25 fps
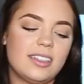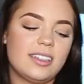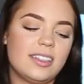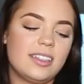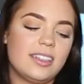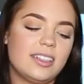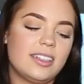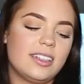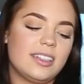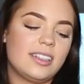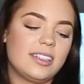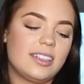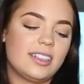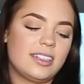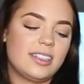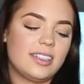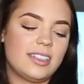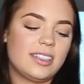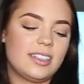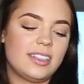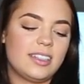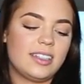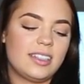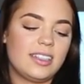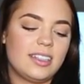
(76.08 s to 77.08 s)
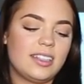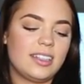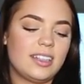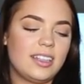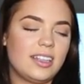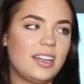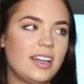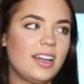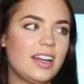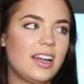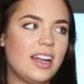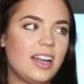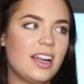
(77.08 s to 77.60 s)

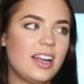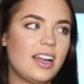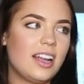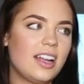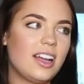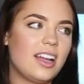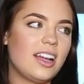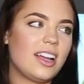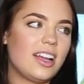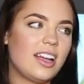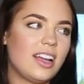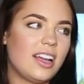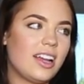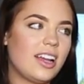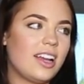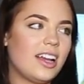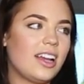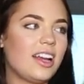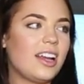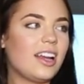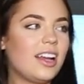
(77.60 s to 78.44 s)
No words are spoken by the person on screen.